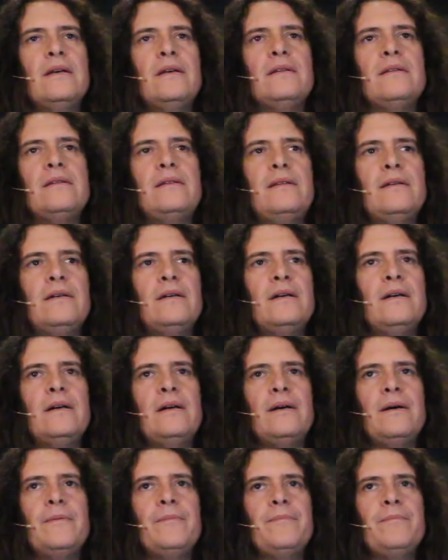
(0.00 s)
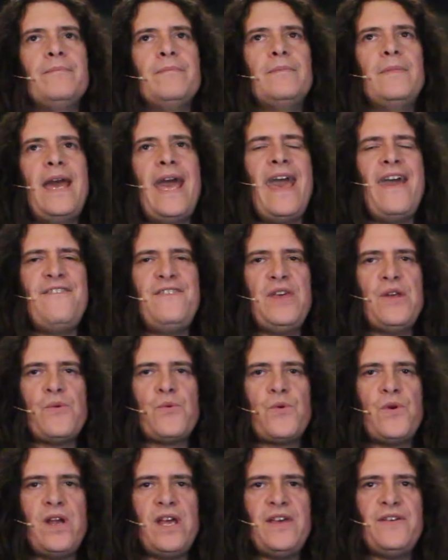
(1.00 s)
the heavy
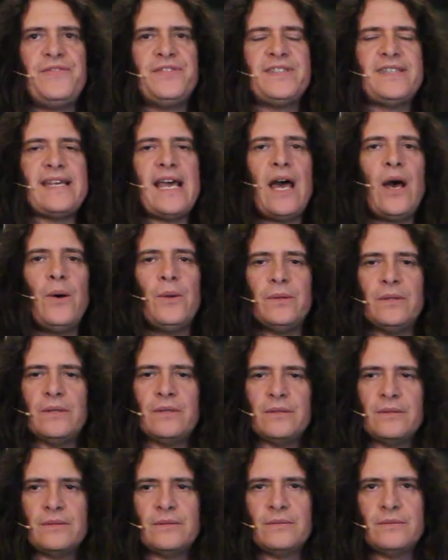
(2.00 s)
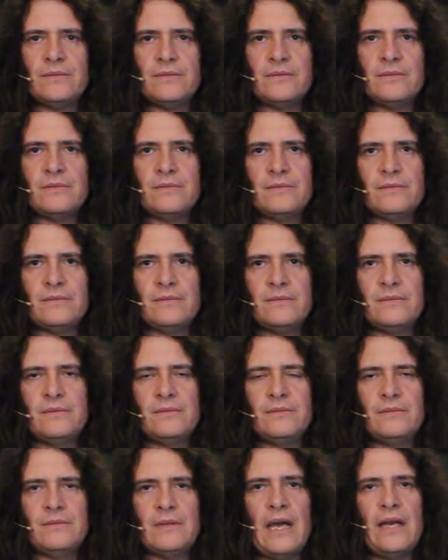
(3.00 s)
riff sound.
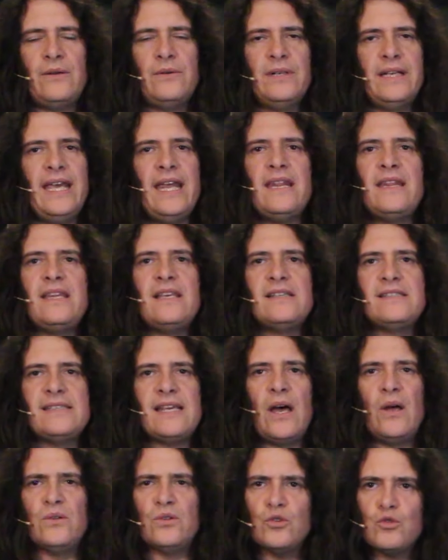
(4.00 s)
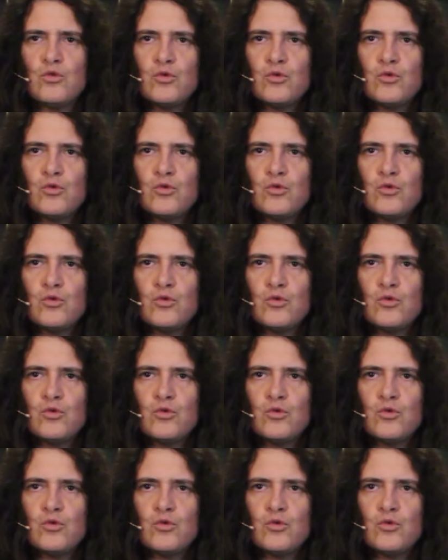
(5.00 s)
I don't get this sound.